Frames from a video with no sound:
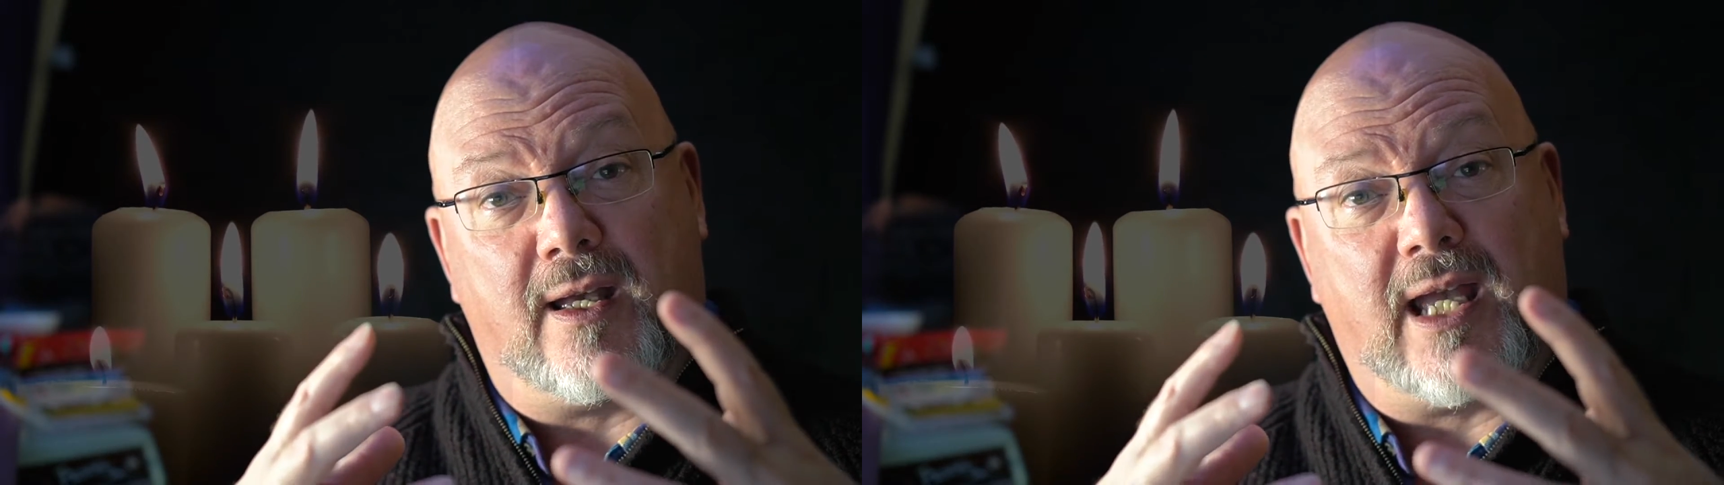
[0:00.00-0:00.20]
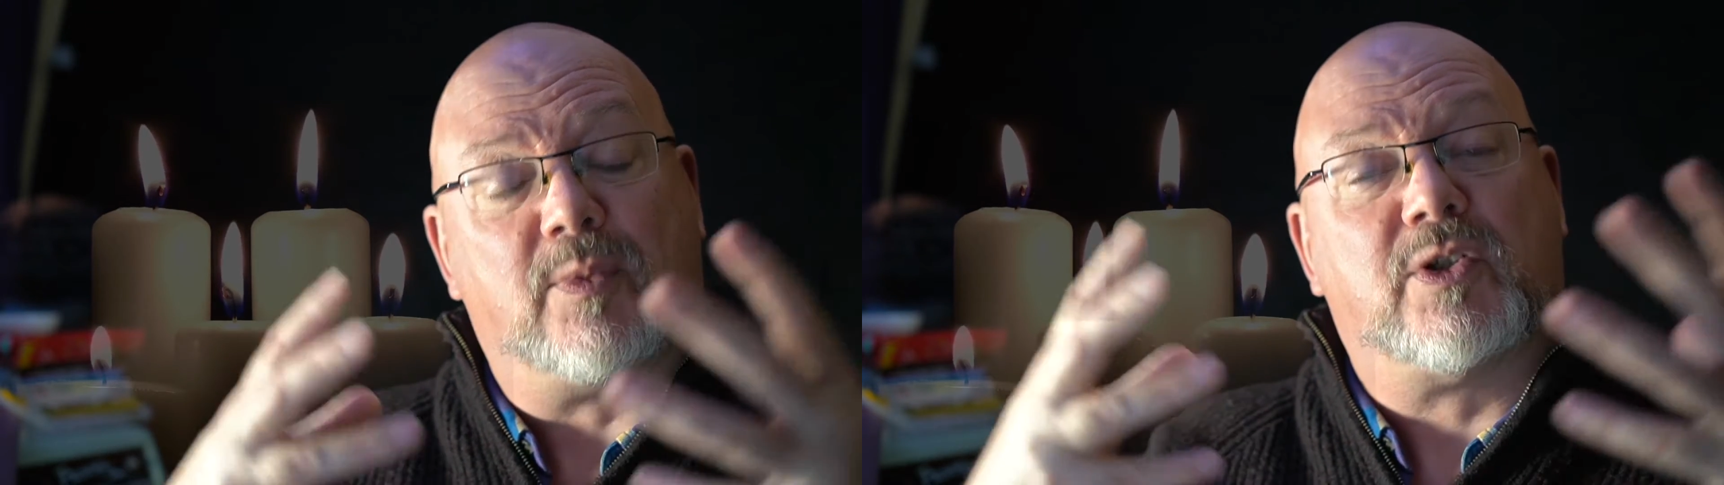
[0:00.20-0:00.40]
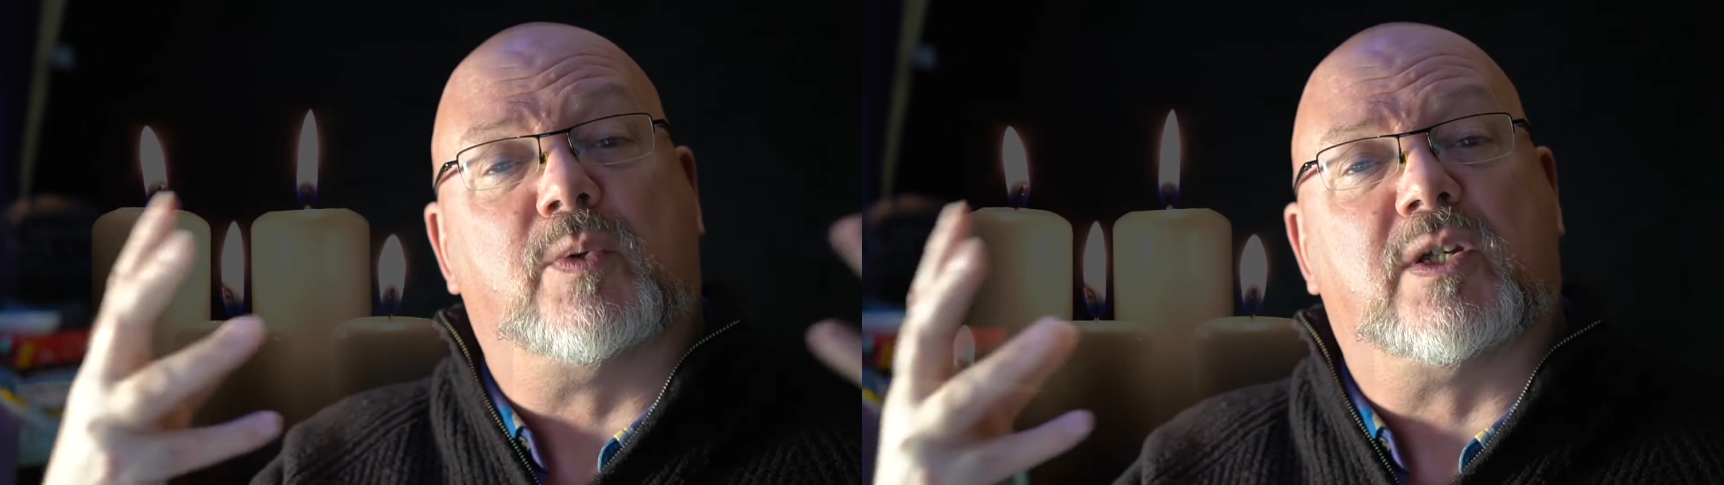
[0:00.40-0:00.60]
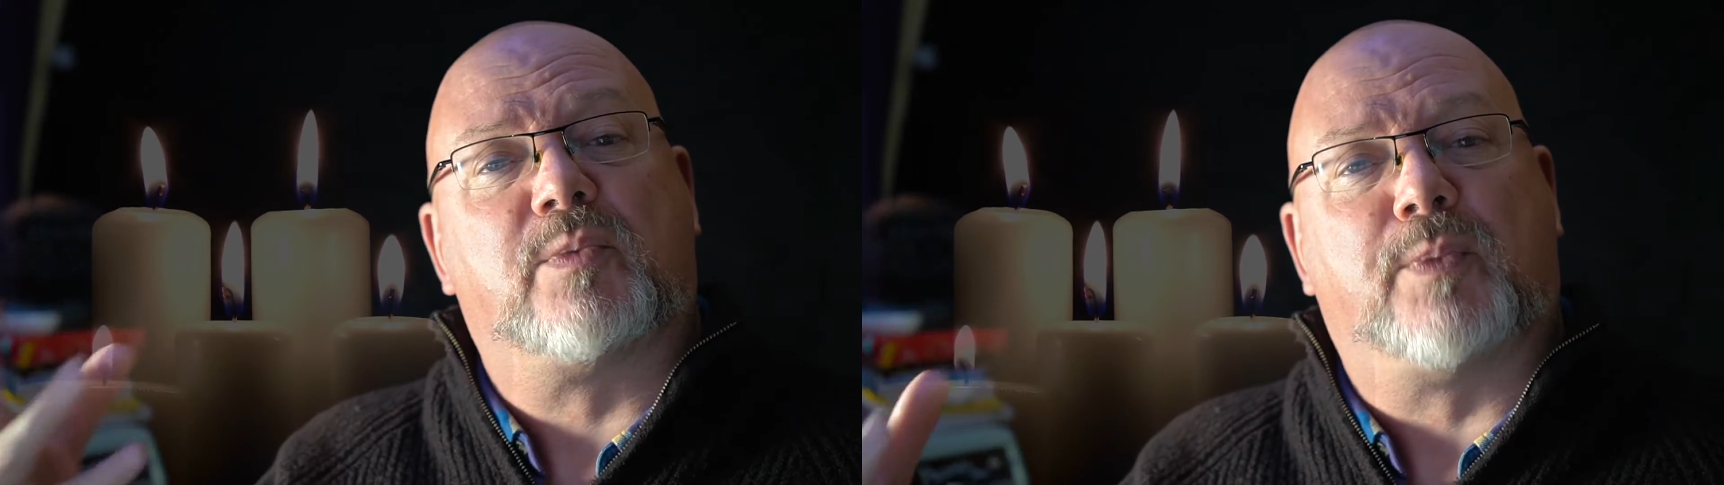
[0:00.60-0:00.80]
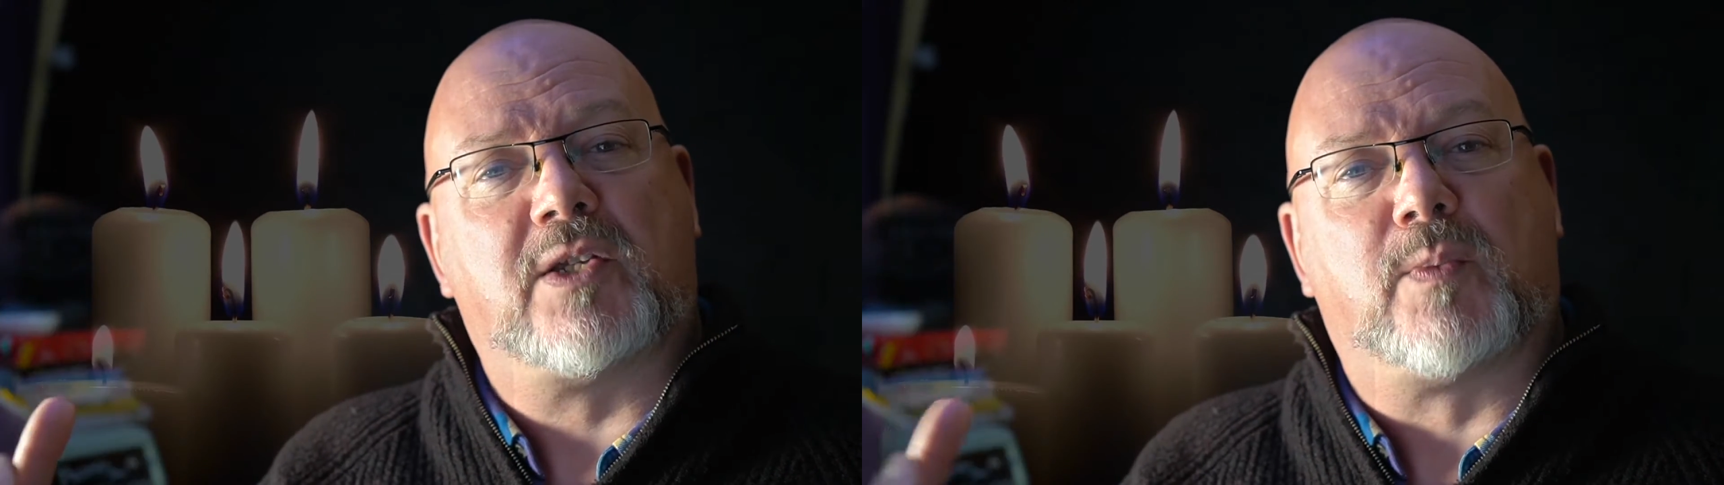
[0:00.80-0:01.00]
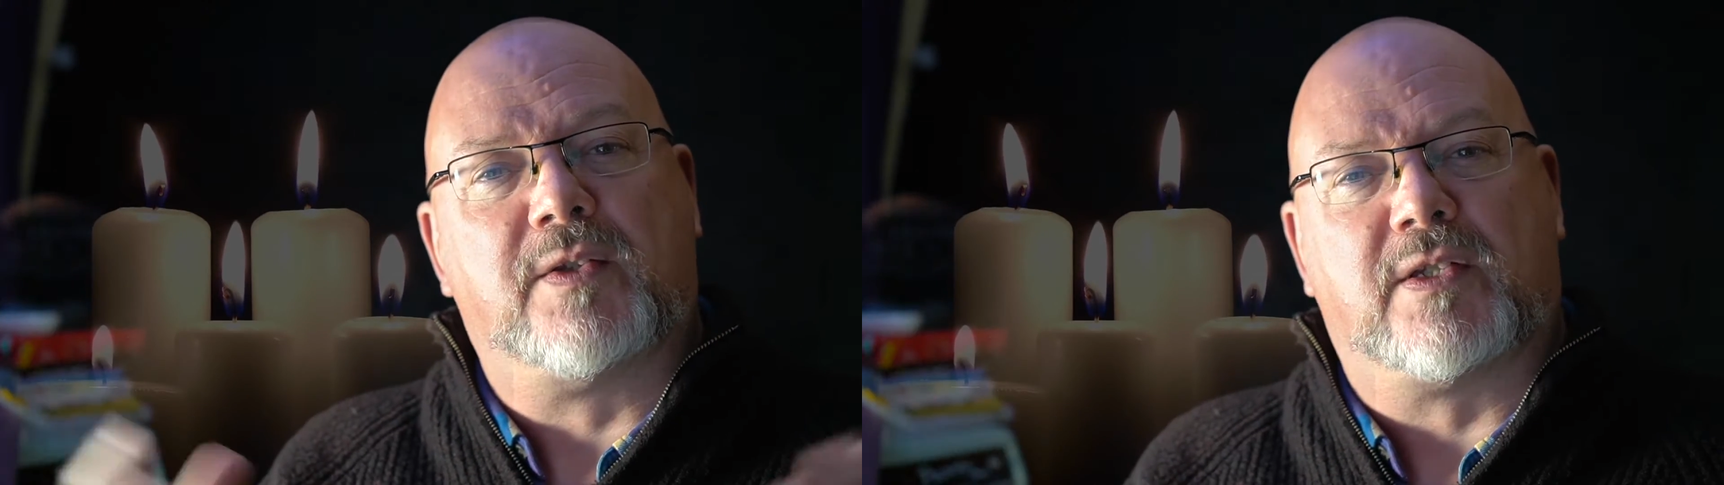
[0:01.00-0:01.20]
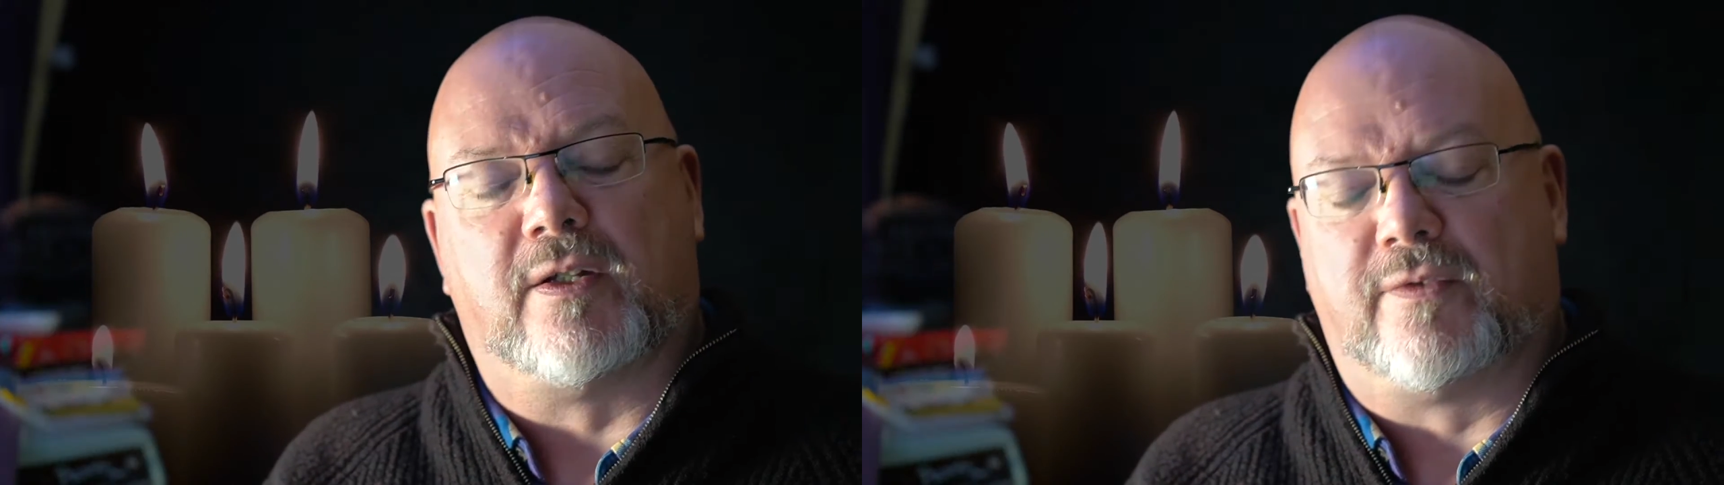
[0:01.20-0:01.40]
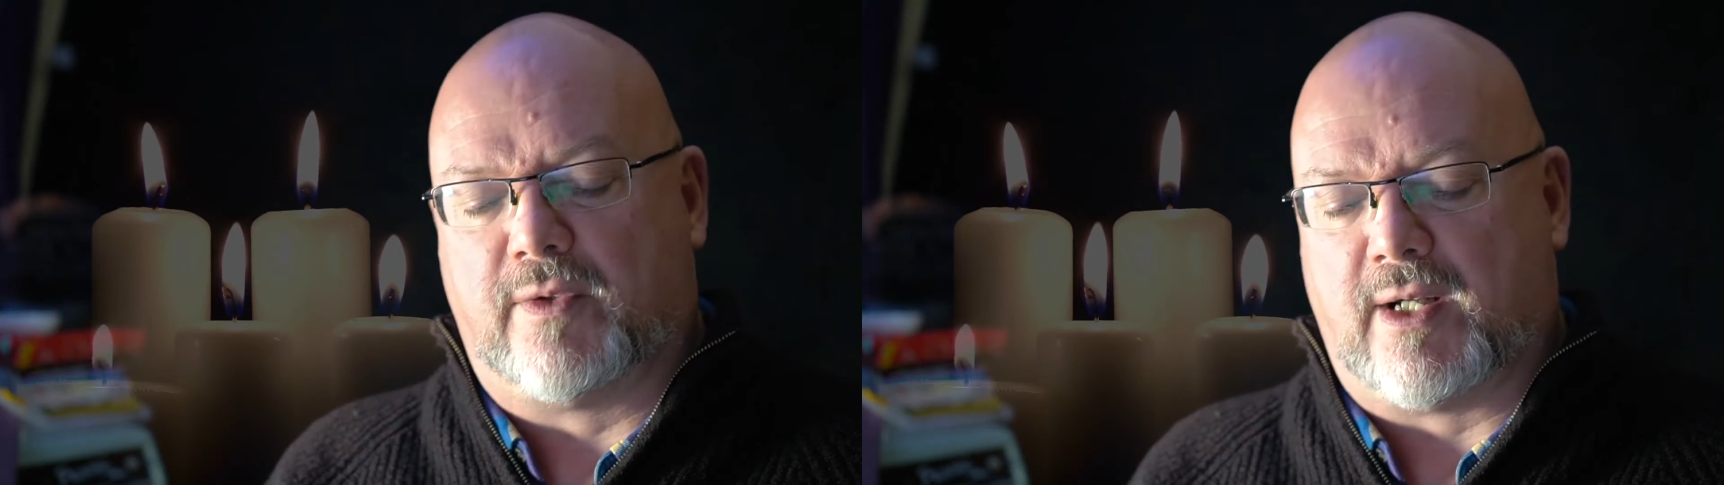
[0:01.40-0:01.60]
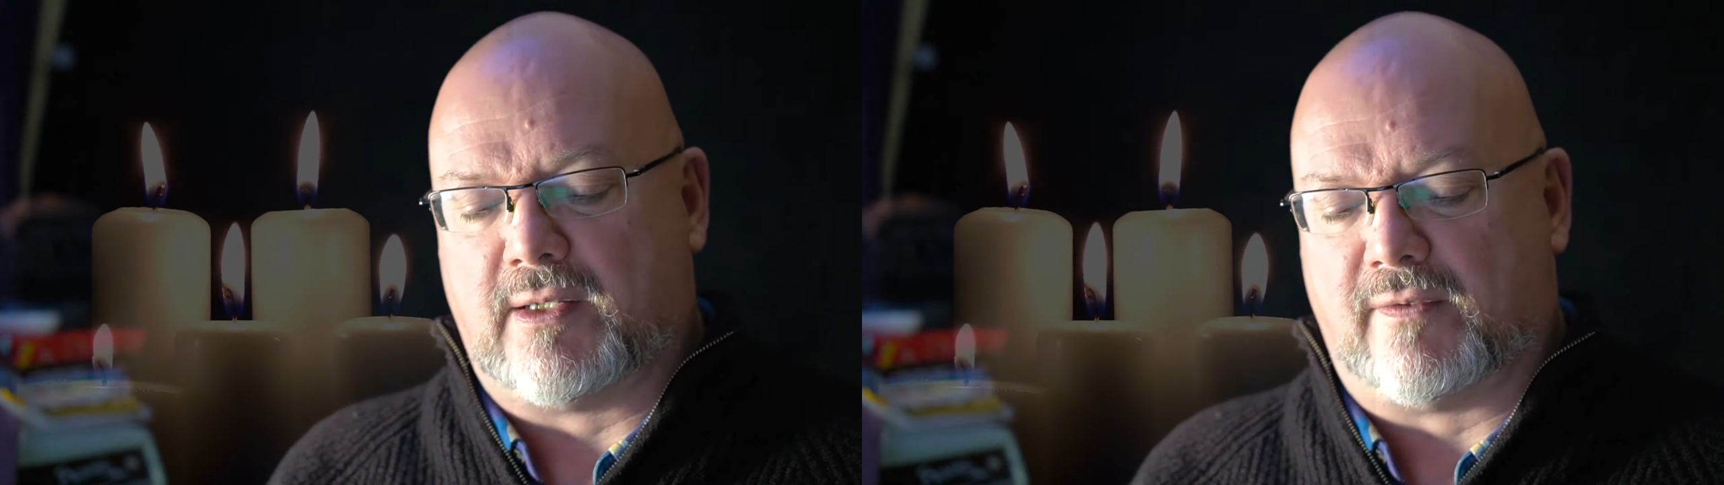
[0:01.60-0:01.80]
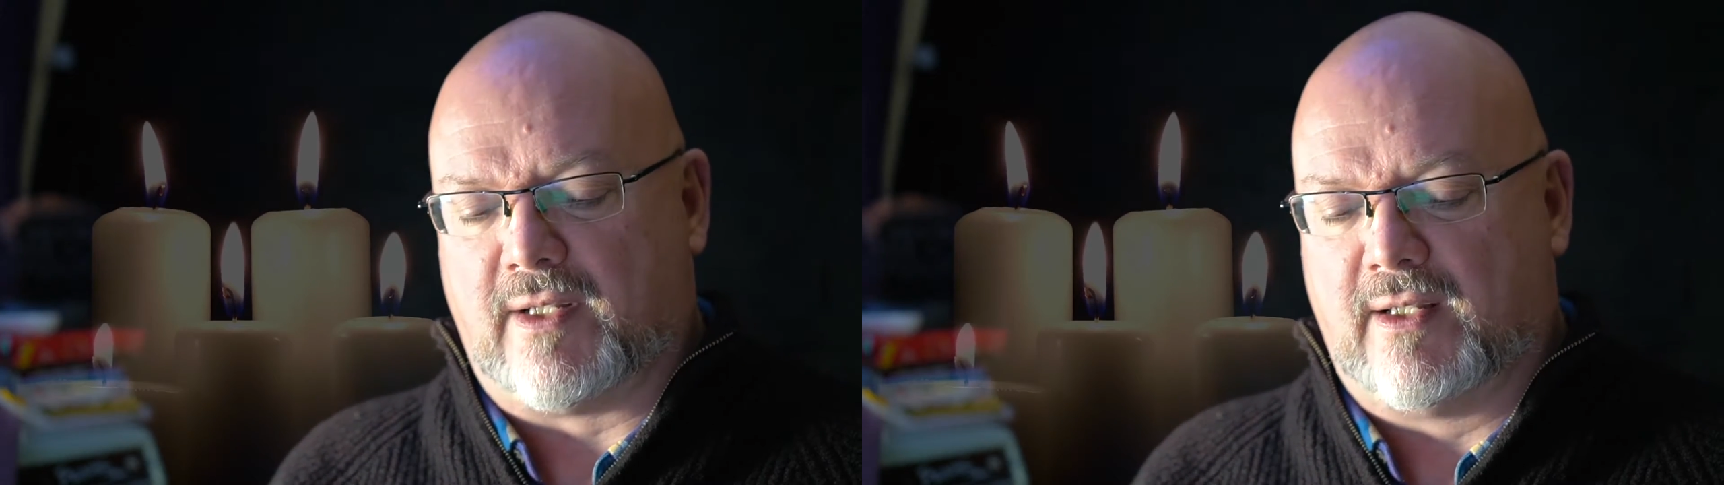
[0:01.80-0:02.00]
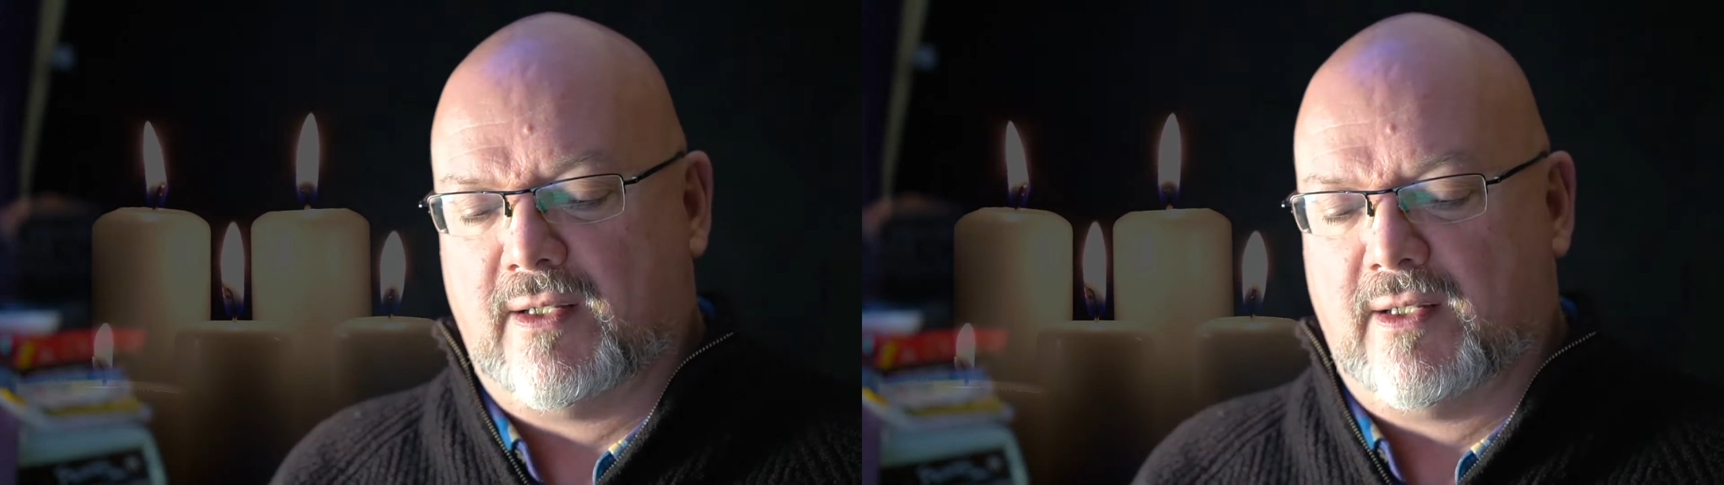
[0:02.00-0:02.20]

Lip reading: able to express oneself creatively,